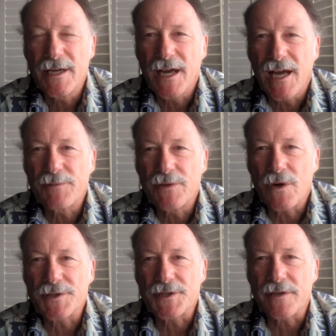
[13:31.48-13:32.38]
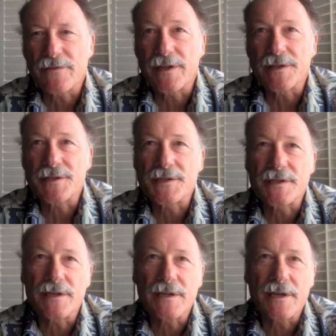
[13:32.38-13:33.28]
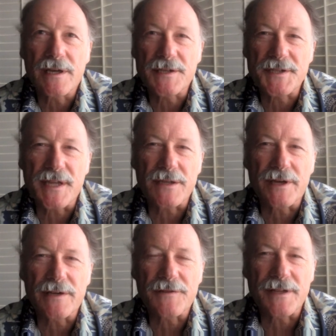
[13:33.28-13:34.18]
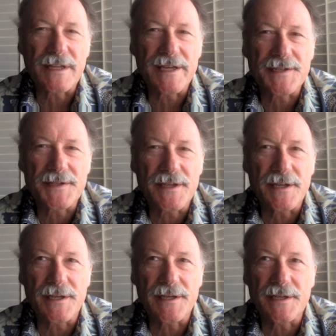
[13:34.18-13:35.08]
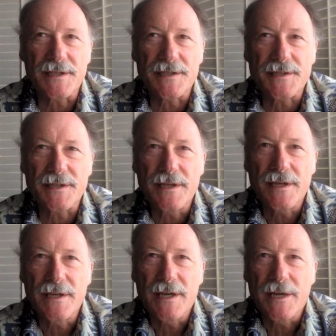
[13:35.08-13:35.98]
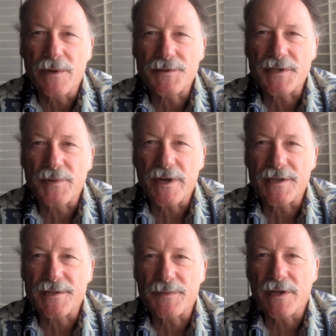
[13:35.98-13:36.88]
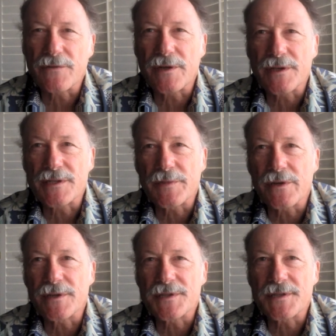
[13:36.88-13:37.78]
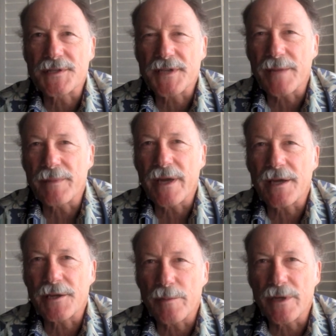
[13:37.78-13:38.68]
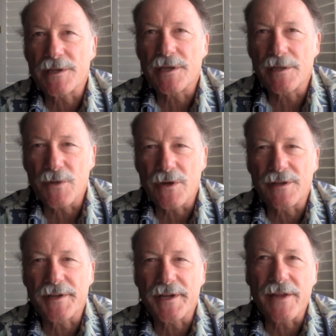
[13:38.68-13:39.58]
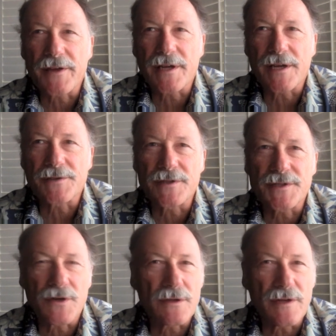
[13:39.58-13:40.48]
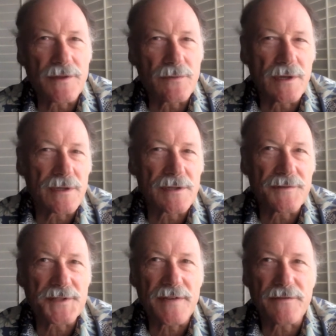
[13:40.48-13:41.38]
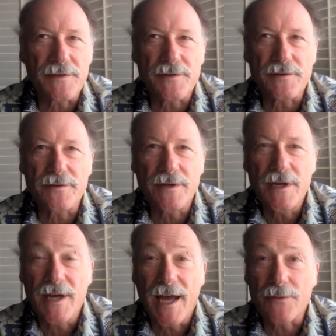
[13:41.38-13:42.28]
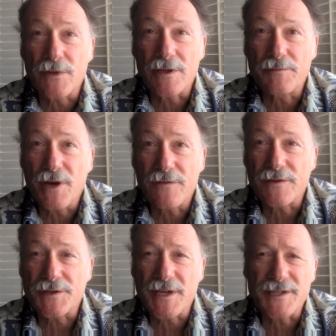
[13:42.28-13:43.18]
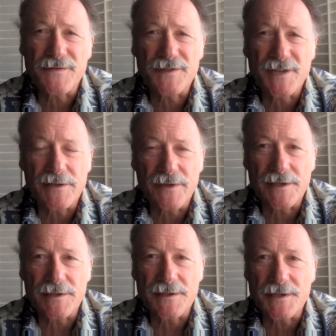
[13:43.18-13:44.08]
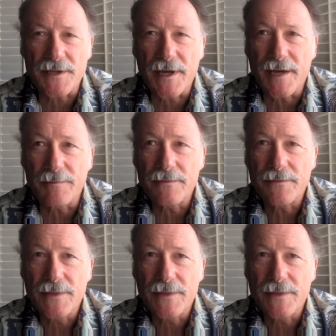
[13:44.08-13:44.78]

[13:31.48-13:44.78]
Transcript: I've been watching events accelerate for the last 30 years. It won't surprise me if we experience the same economic turmoil that other countries all over the world have suffered through and will impoverish us for generations to come.